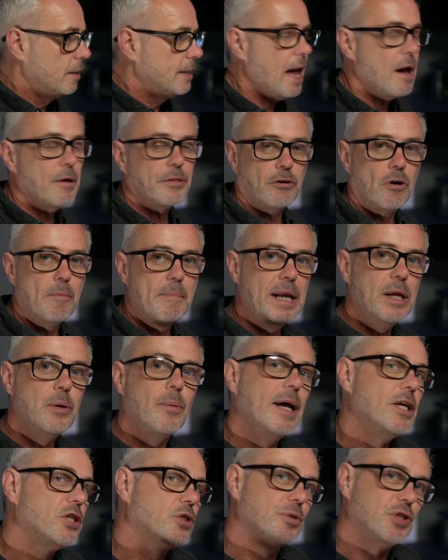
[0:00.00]
Now, there are many
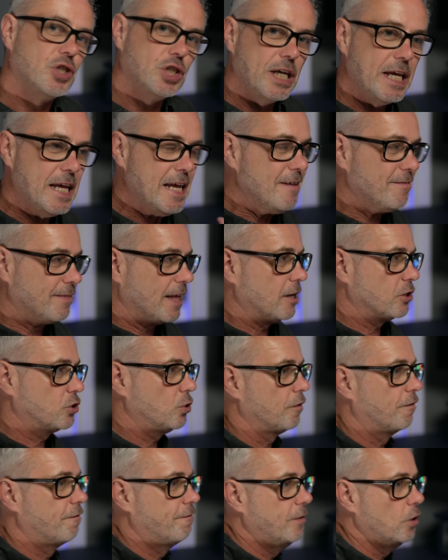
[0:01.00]
ways to achieve that
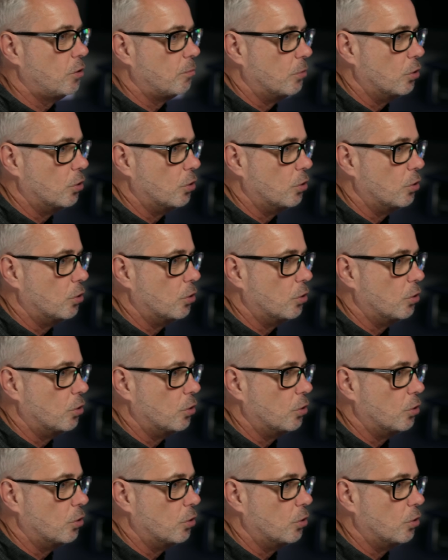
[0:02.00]
sort of film